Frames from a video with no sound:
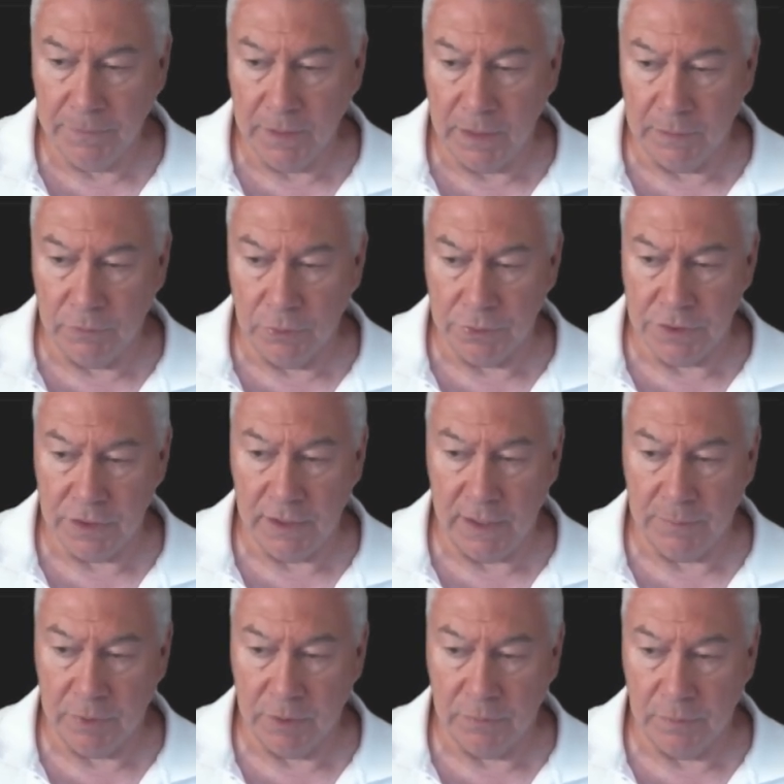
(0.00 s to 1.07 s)
And of course the take
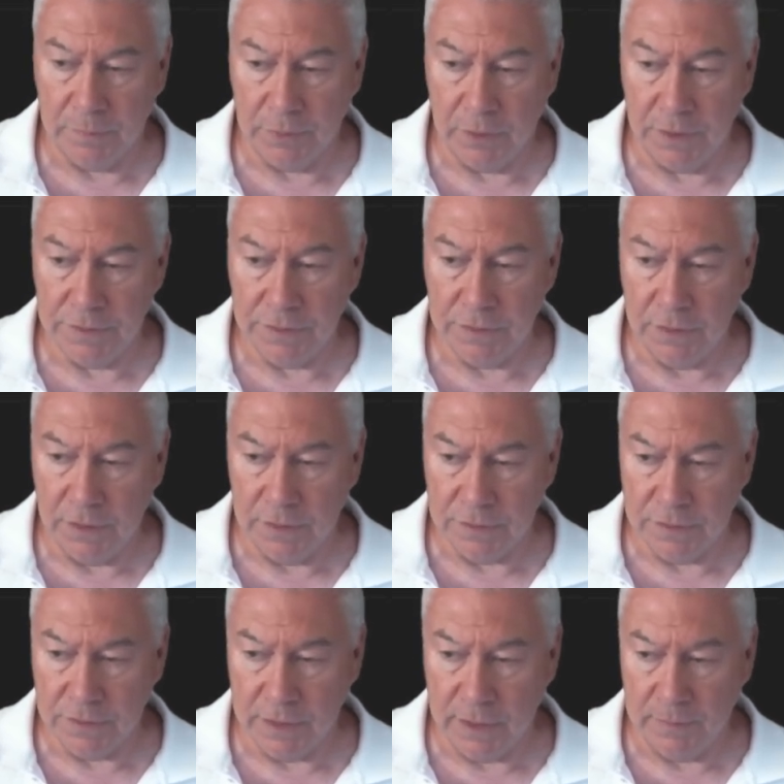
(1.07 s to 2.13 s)
profit price is the
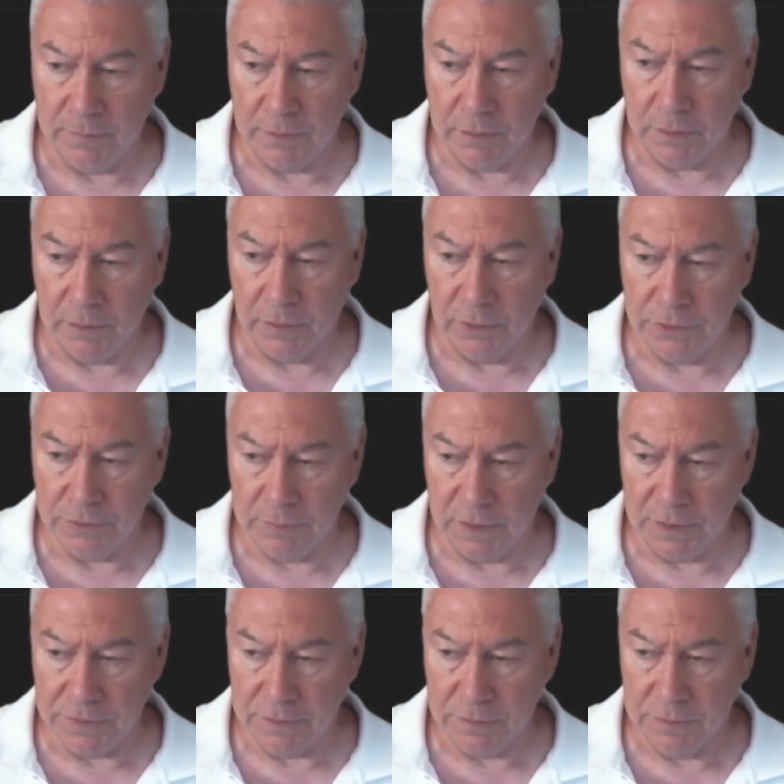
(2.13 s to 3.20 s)
same, close plus